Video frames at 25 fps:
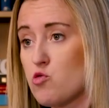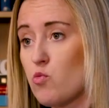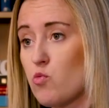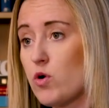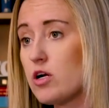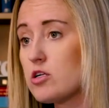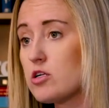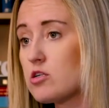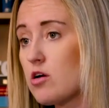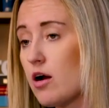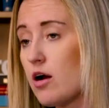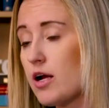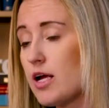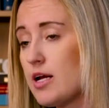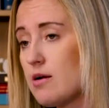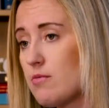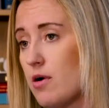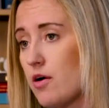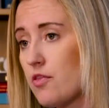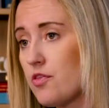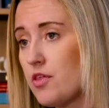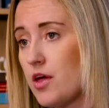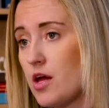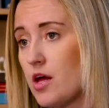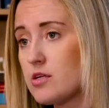We're talking
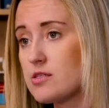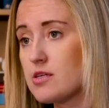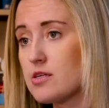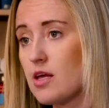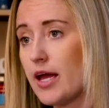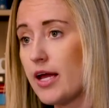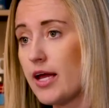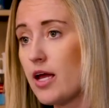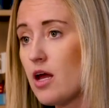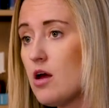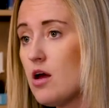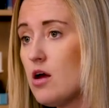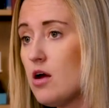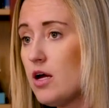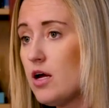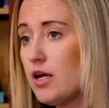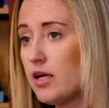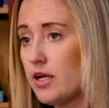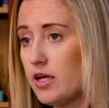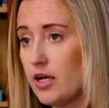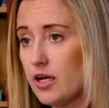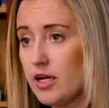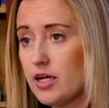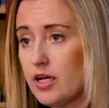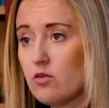about things like
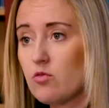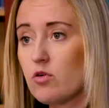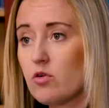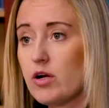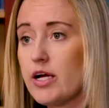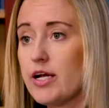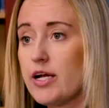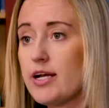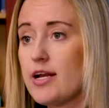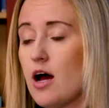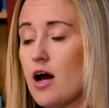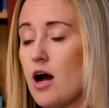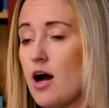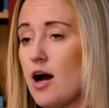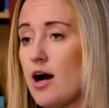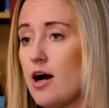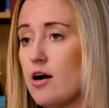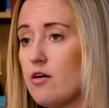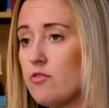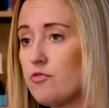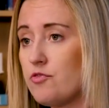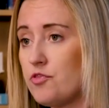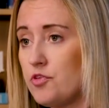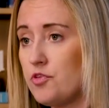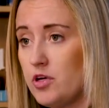getting rid
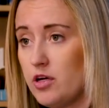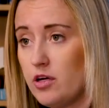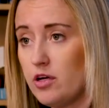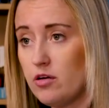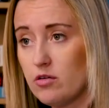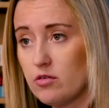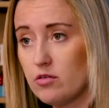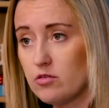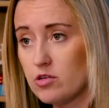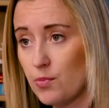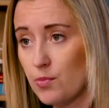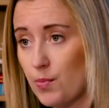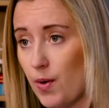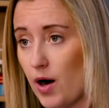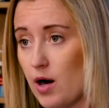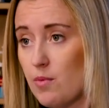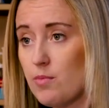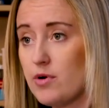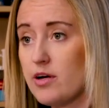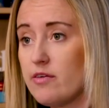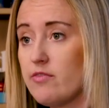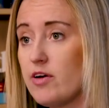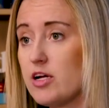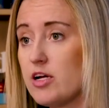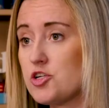of the
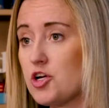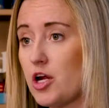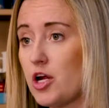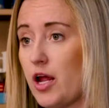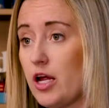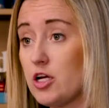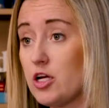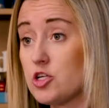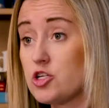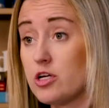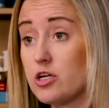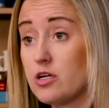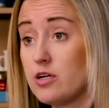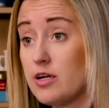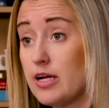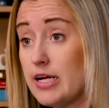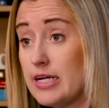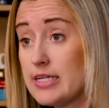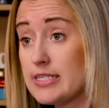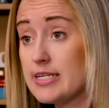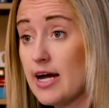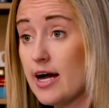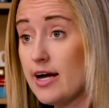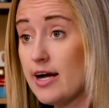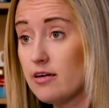Department of Education
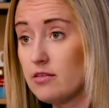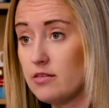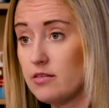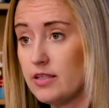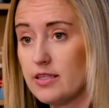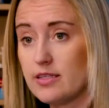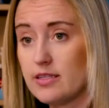entirely.